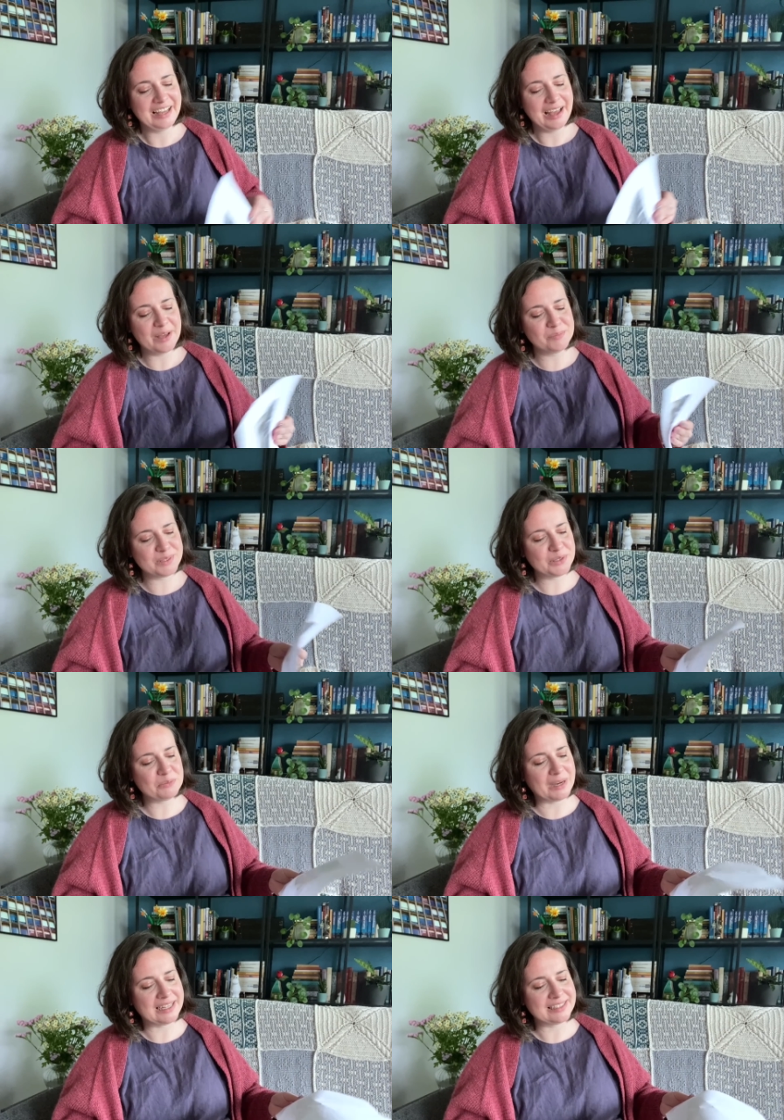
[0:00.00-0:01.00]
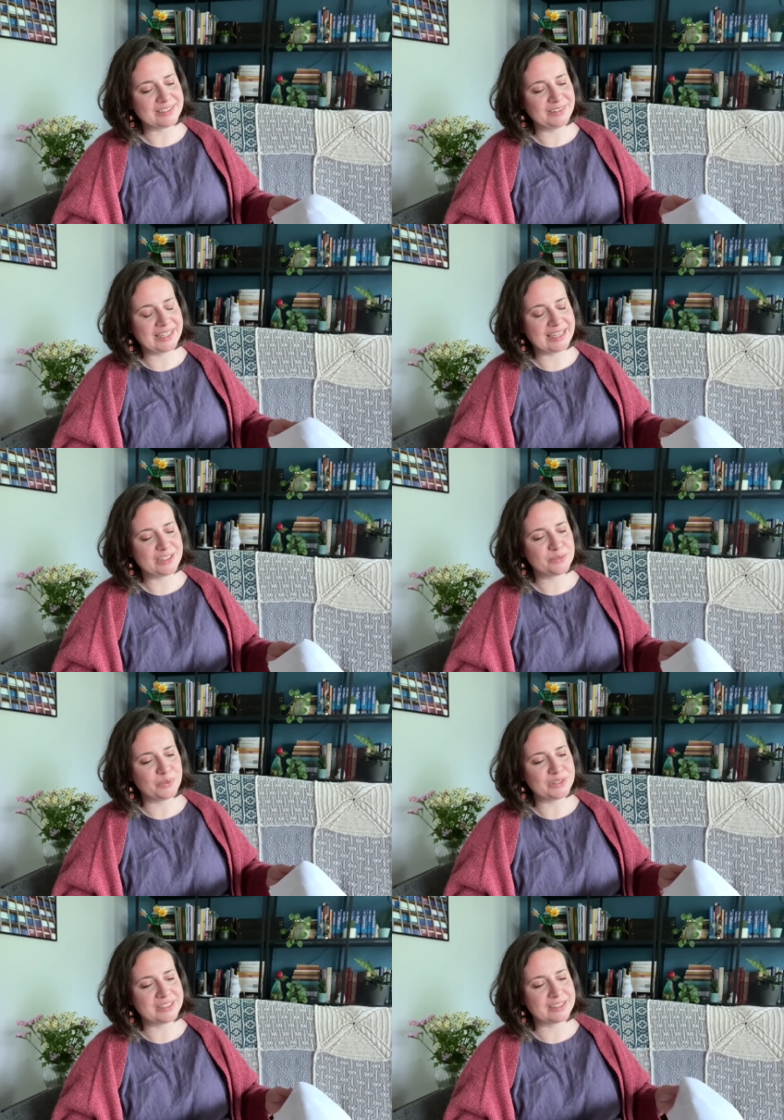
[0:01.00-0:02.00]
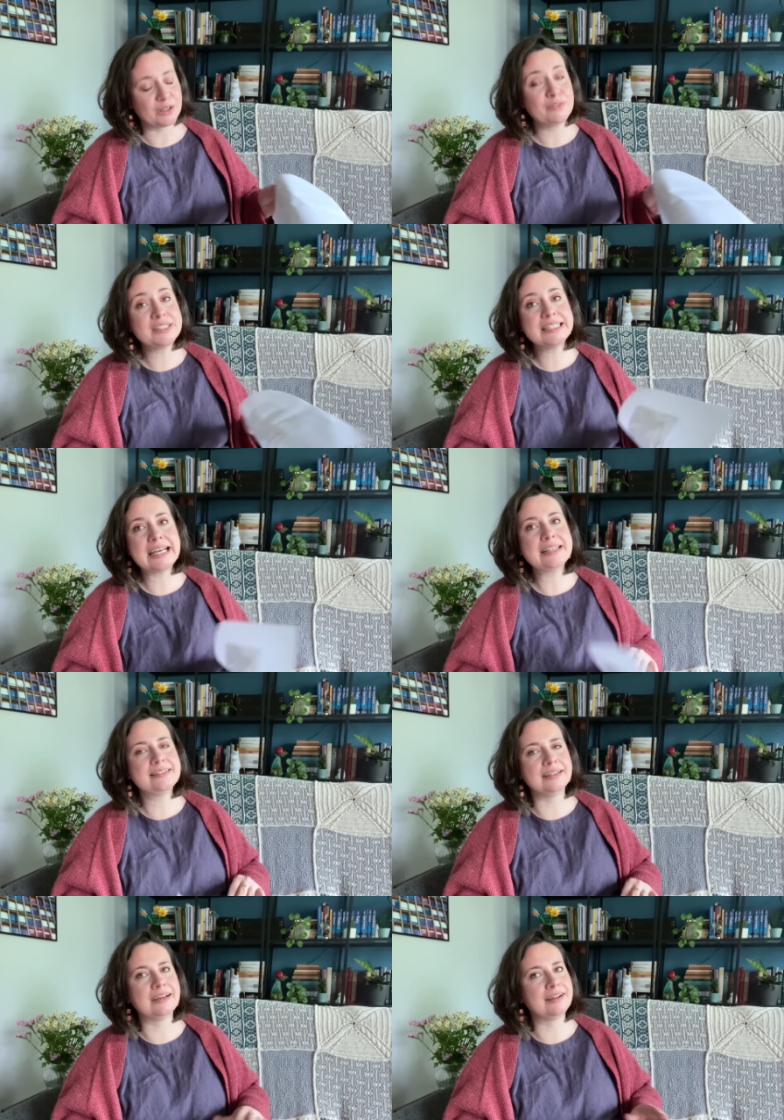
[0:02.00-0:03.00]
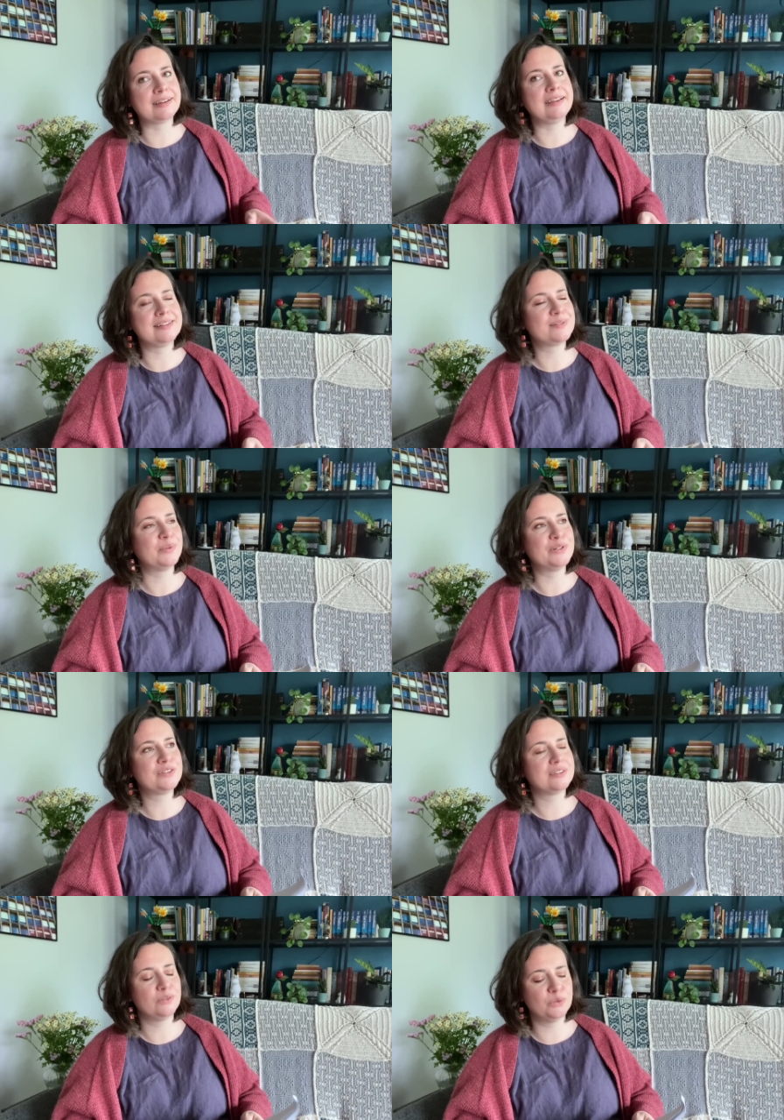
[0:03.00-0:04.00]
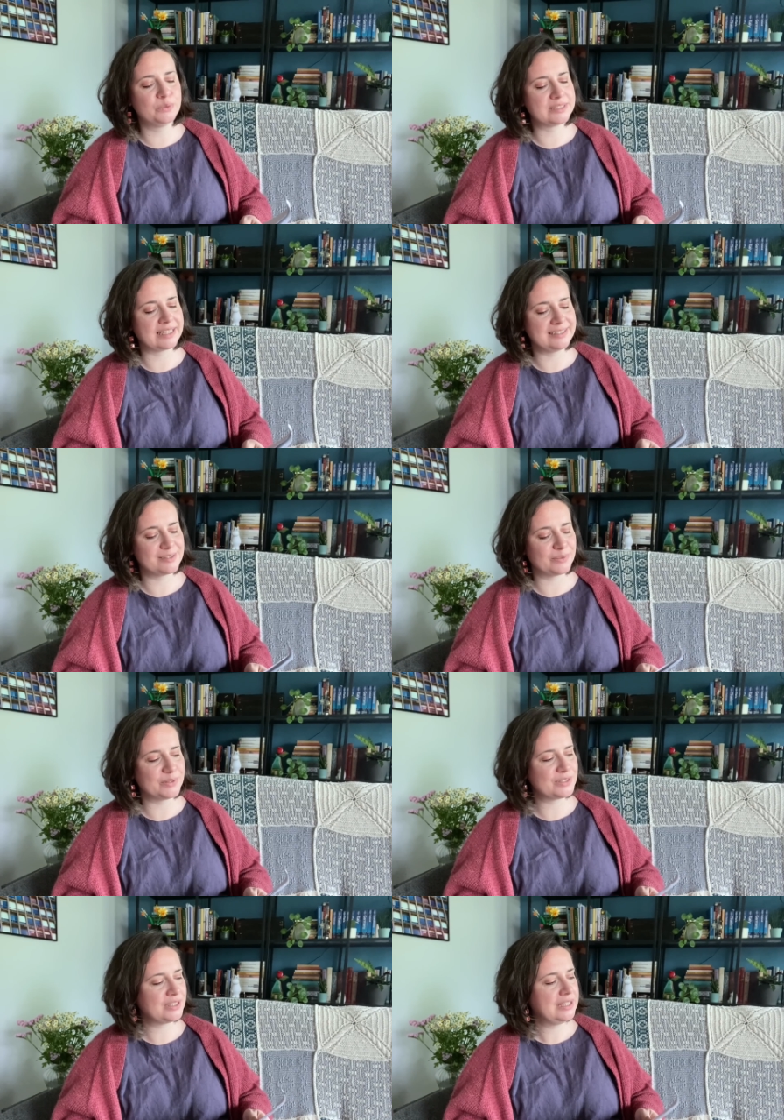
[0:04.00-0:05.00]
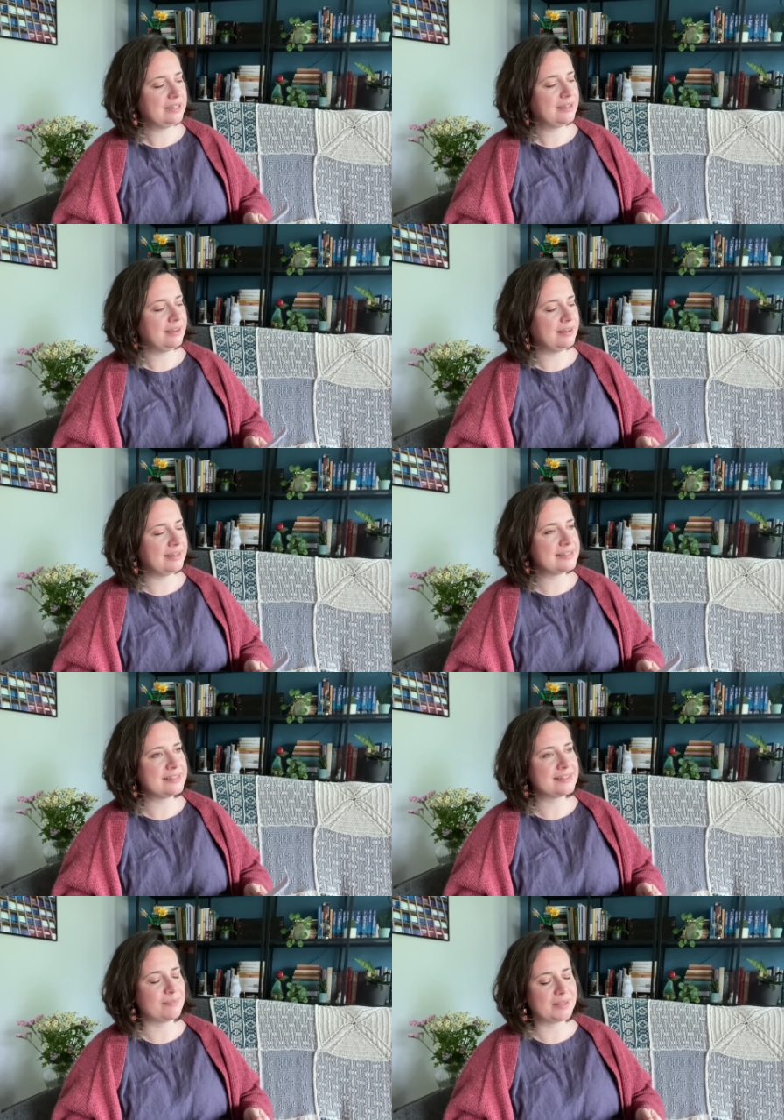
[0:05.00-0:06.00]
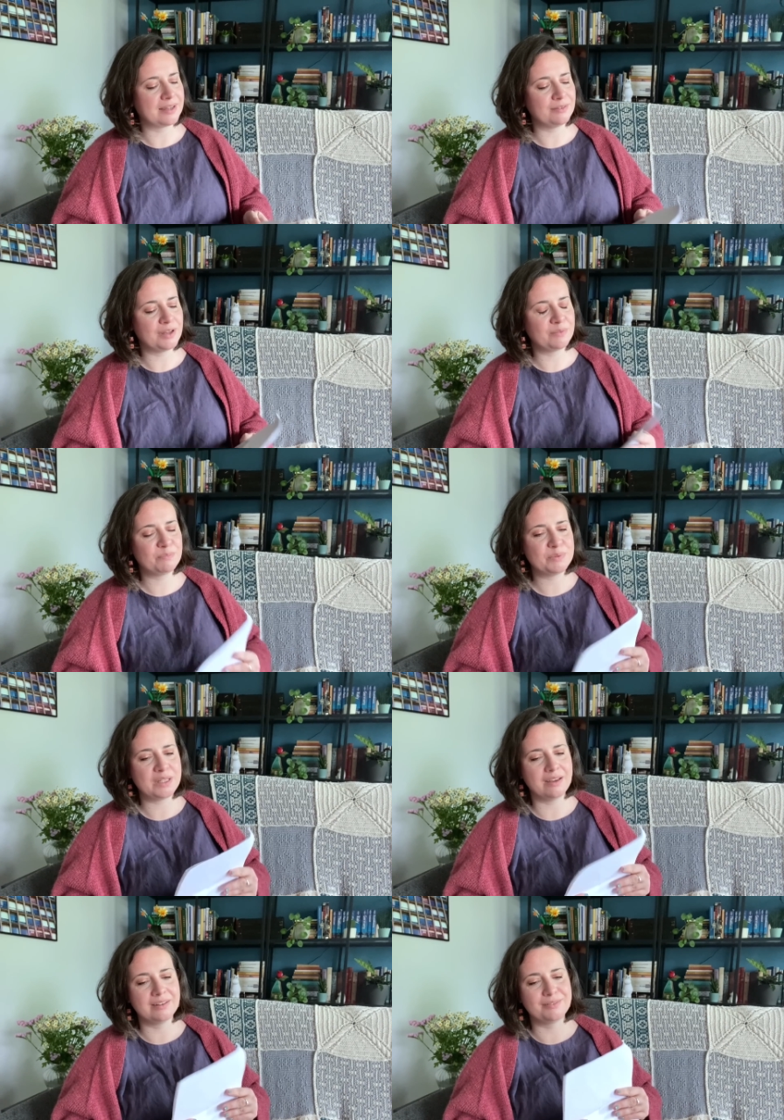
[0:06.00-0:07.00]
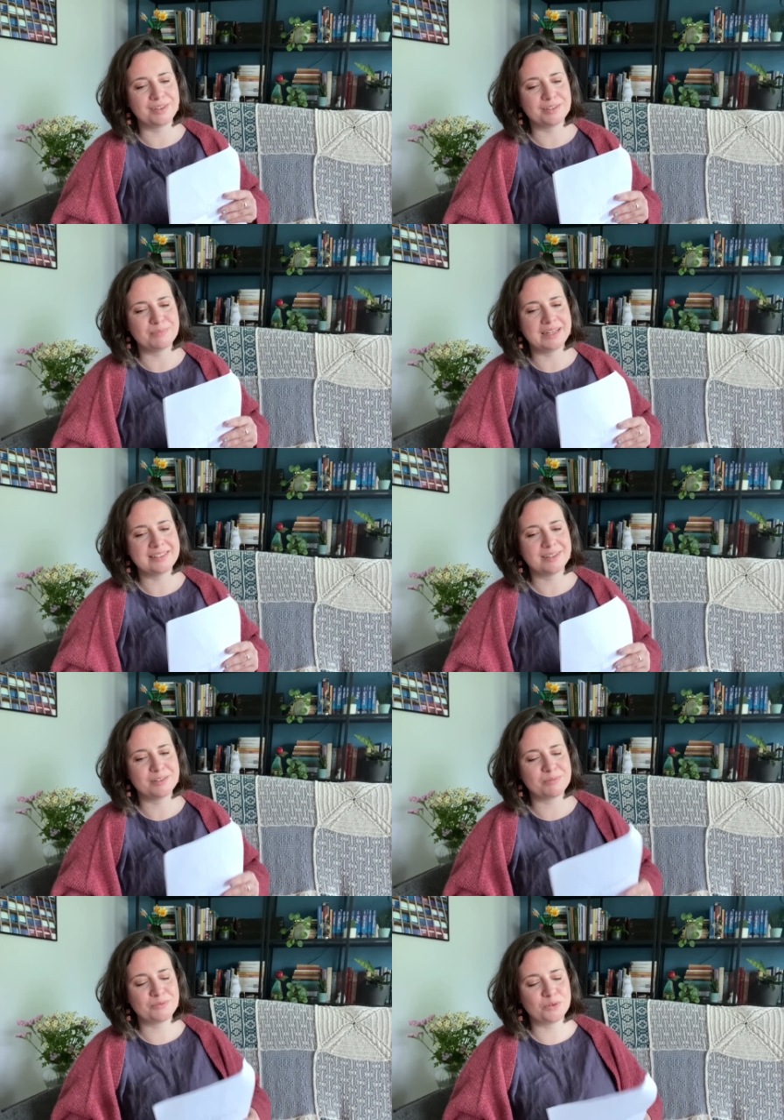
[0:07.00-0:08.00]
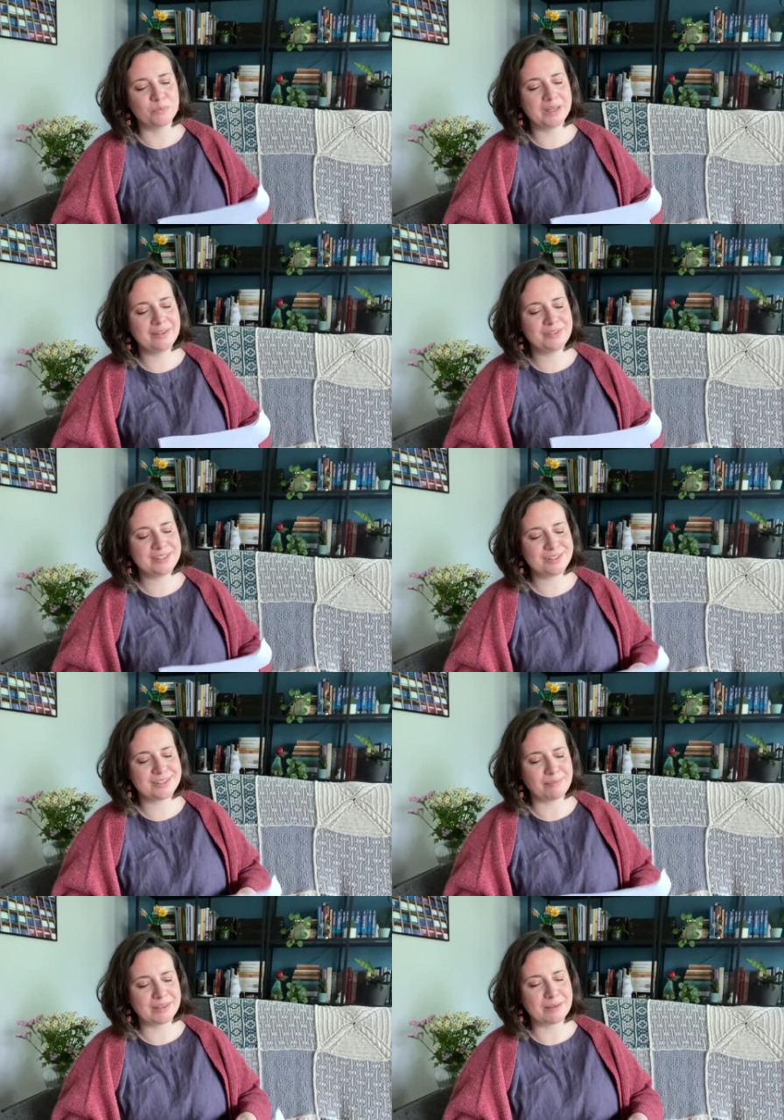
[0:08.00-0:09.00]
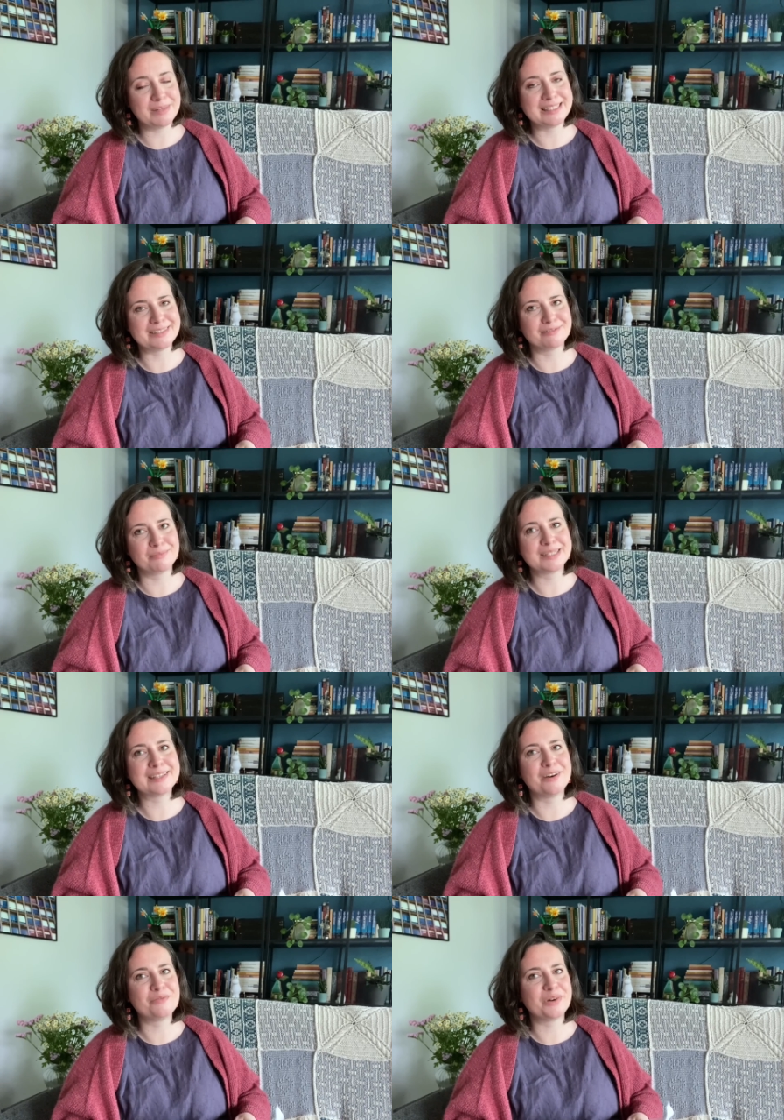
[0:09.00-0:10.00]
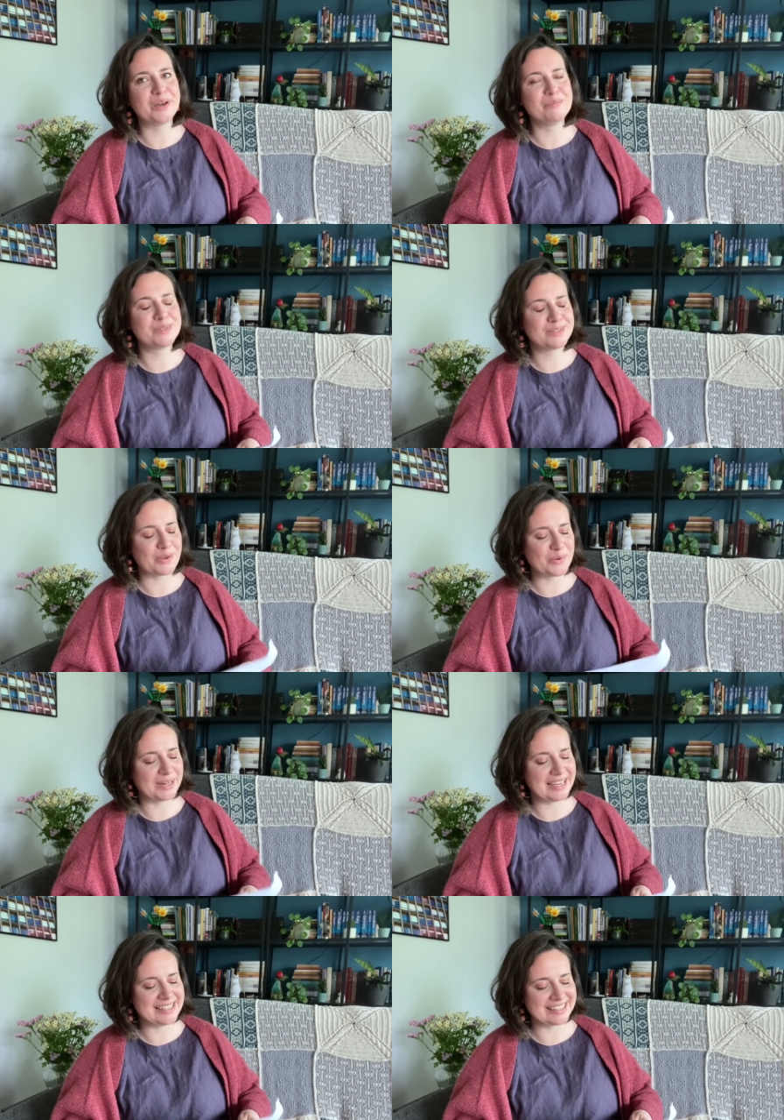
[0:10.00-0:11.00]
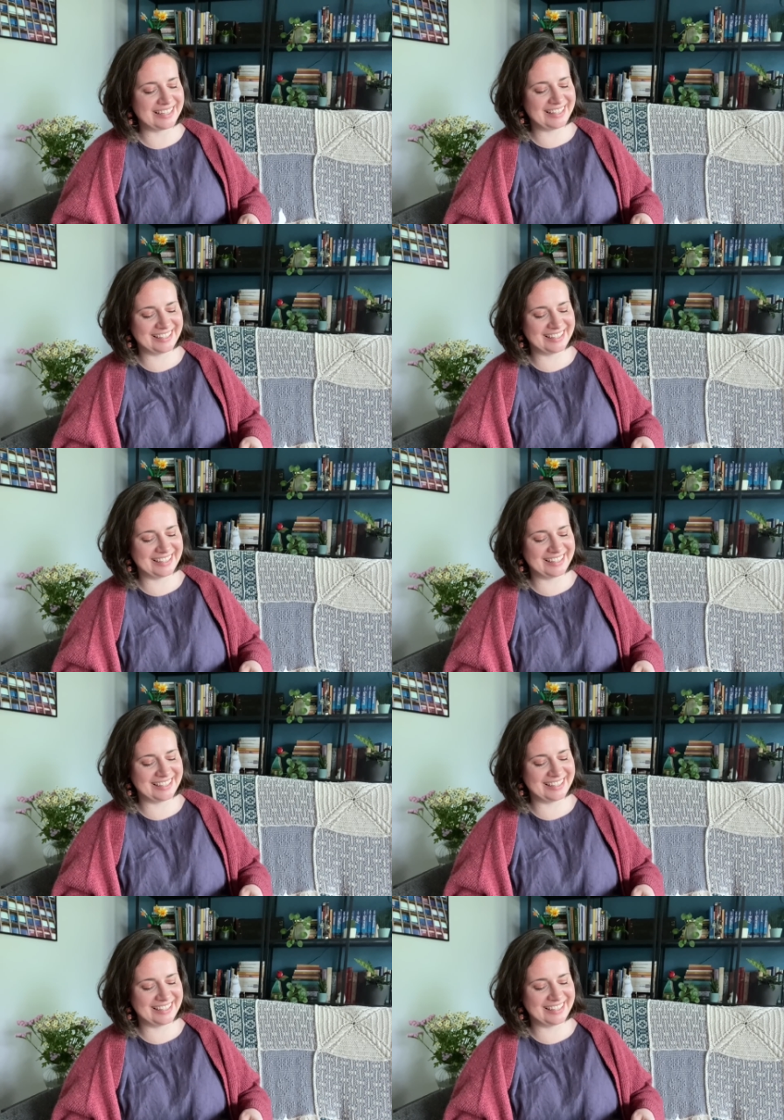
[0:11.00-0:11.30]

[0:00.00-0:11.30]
I'm so bad at doing gauge swatches though. If it's a test knit, I'll gauge swatch, always gauge swatch, unless it's something yarn I've used many times before. But if it's just something I'm knitting for myself, I am so lazy.